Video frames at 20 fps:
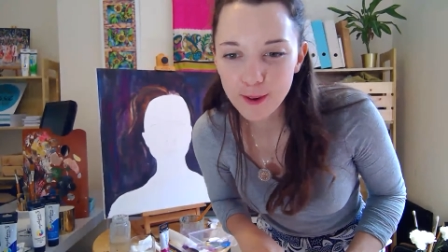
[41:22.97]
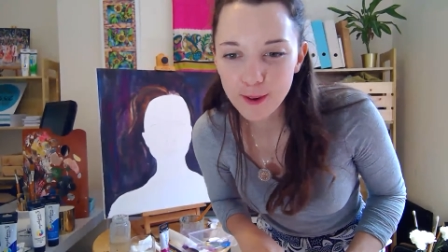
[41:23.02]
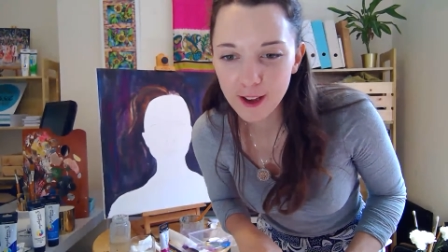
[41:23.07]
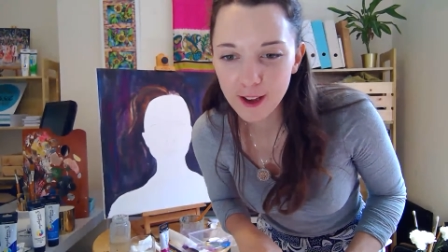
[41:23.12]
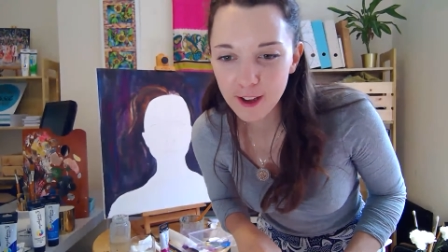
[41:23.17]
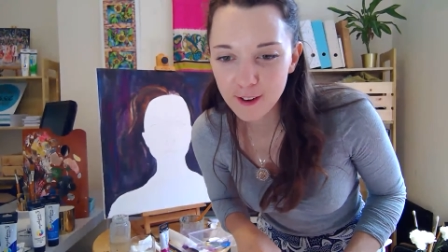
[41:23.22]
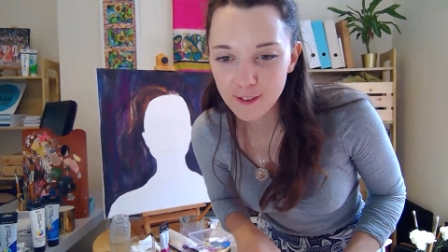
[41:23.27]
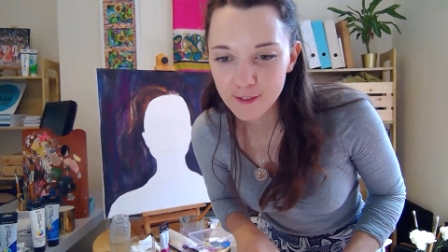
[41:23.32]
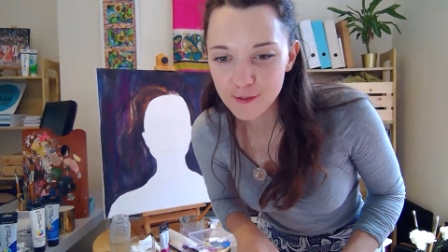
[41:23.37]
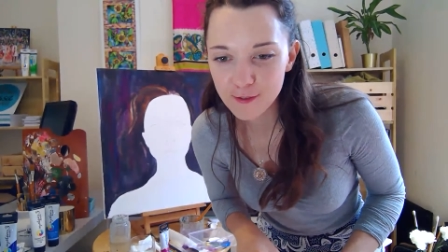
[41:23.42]

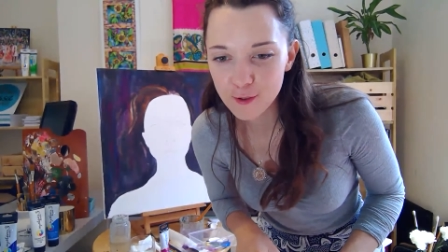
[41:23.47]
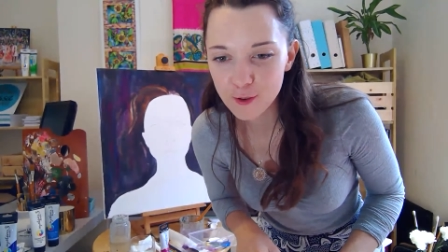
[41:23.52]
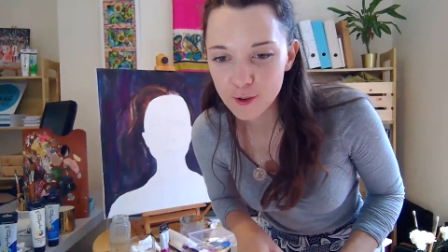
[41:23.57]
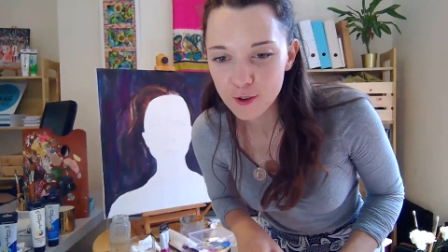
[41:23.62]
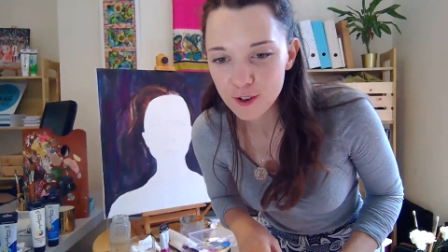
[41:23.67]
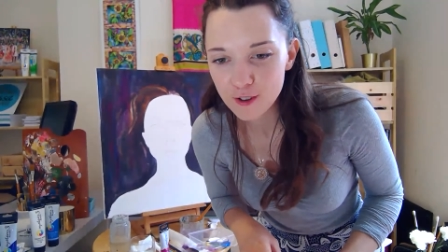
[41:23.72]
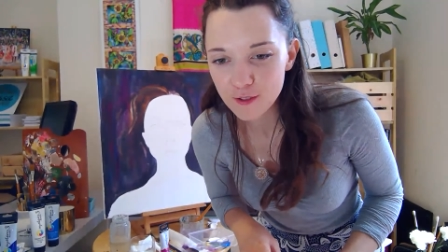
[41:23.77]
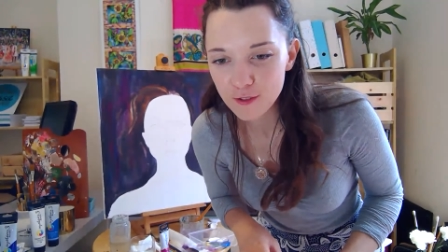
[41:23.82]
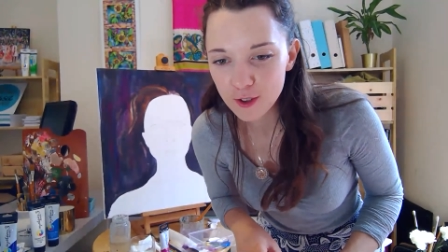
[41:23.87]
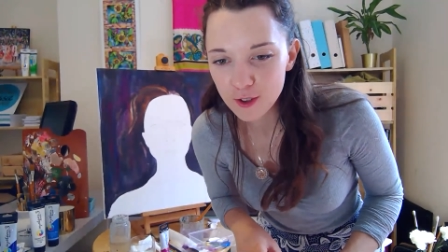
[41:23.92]
4 of
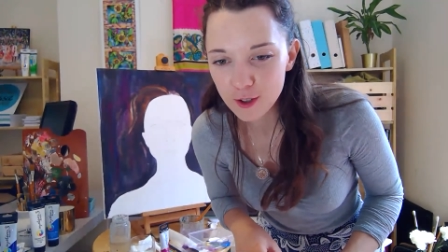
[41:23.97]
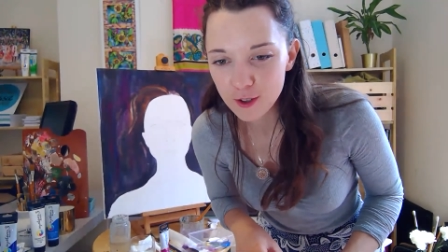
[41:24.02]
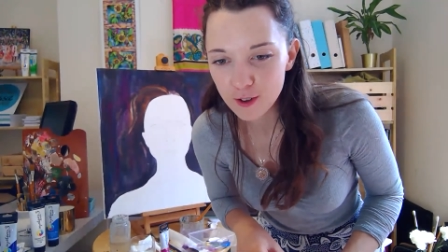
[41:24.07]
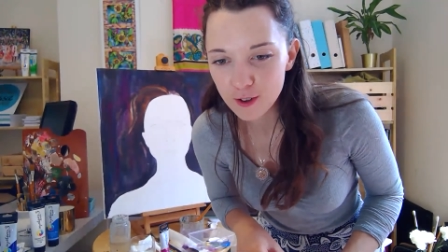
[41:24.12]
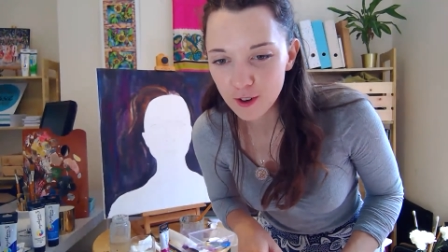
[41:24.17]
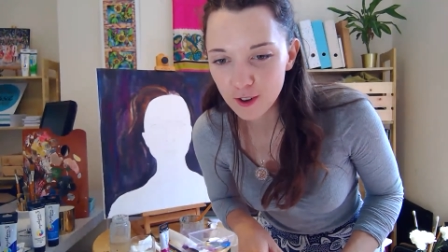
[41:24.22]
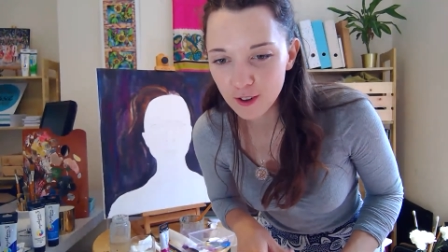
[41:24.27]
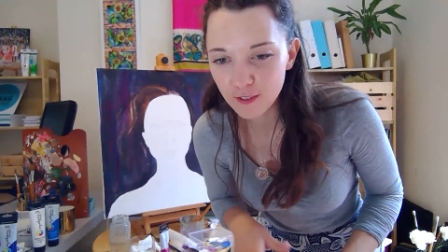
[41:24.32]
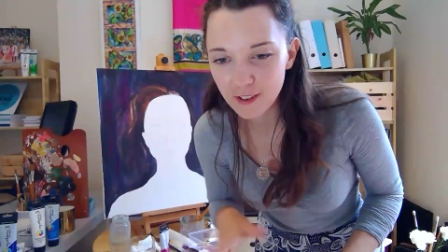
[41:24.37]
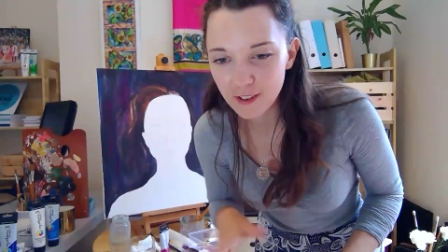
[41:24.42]
you on
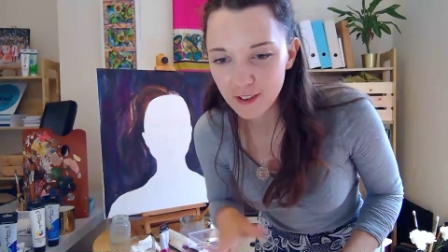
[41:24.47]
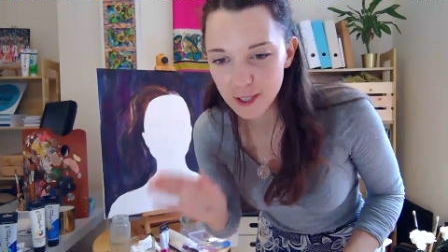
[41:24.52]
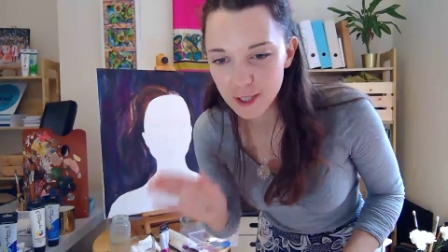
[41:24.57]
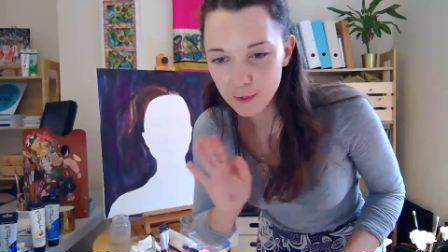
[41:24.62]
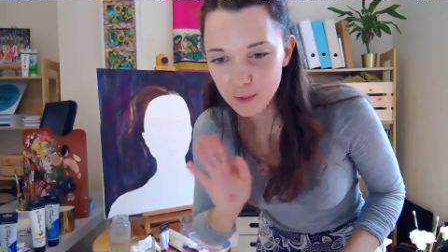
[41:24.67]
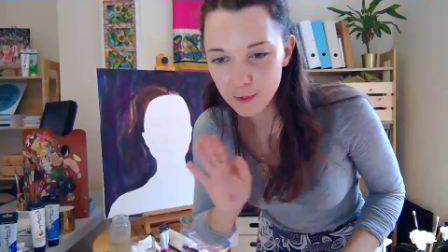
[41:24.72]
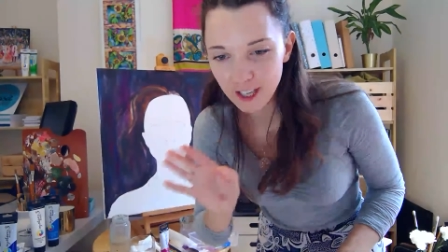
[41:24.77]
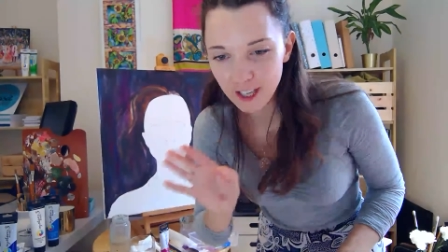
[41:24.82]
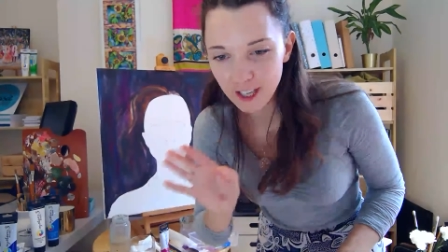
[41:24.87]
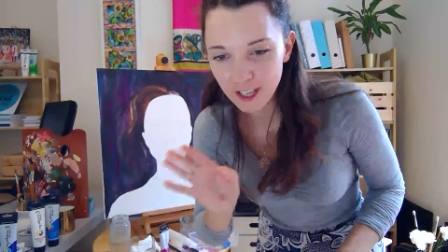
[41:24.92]
Facebook.
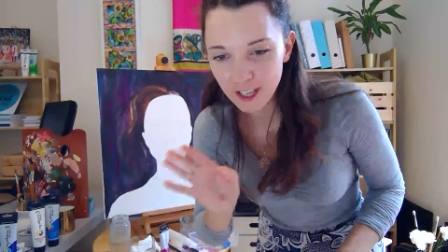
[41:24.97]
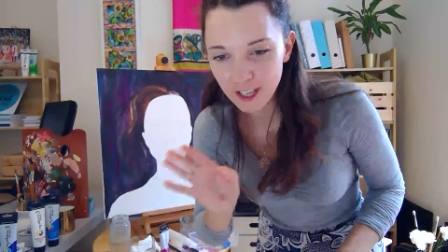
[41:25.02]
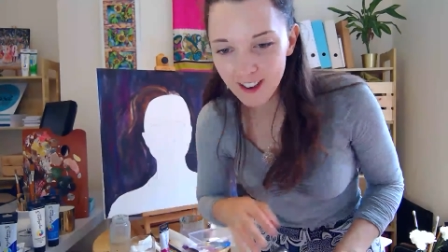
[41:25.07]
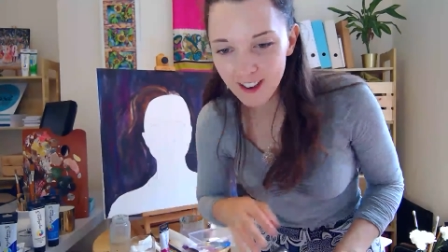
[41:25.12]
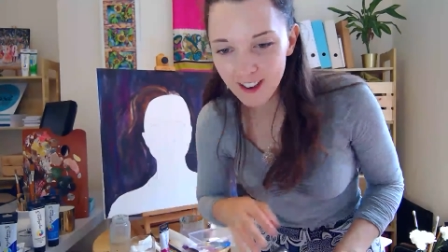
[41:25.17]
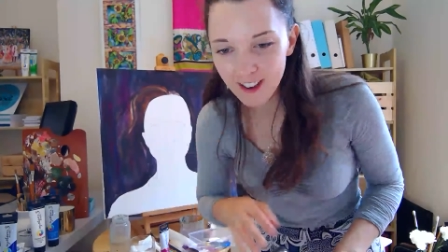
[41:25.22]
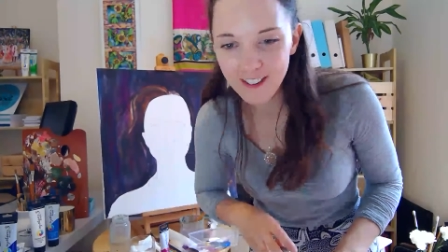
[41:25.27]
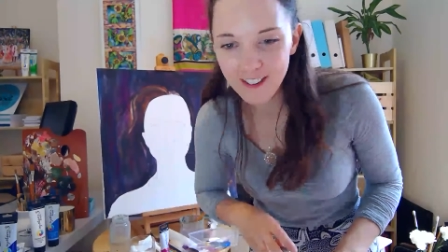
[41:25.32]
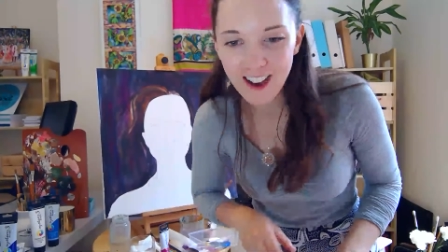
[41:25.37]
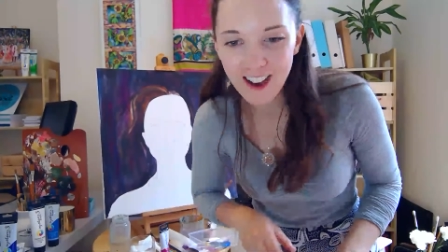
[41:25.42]
Hello,
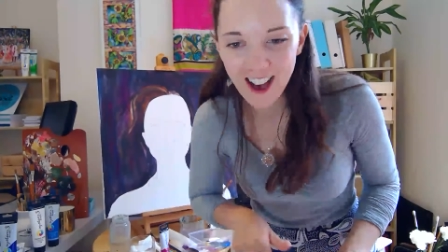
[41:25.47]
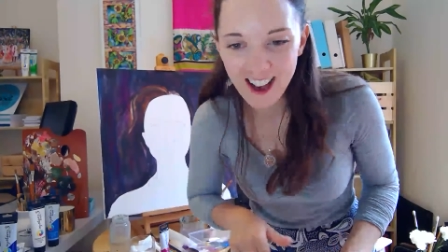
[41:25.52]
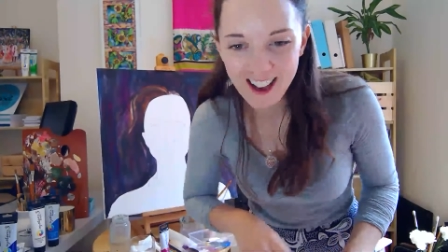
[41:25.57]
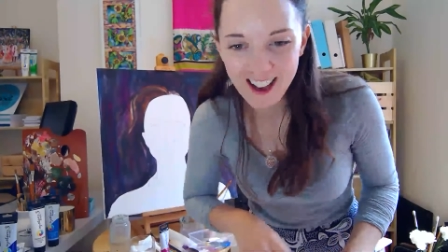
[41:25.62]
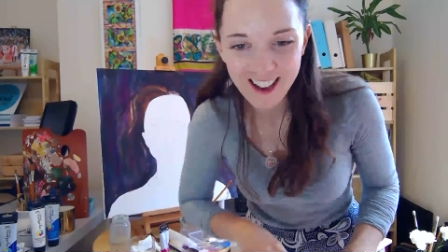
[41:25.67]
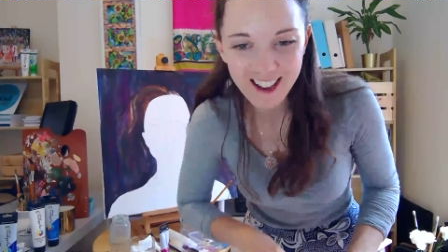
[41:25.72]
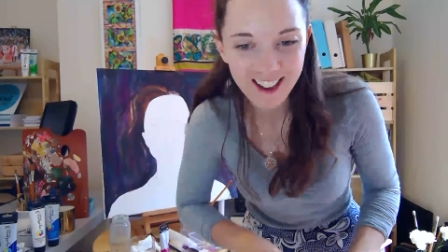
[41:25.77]
hi.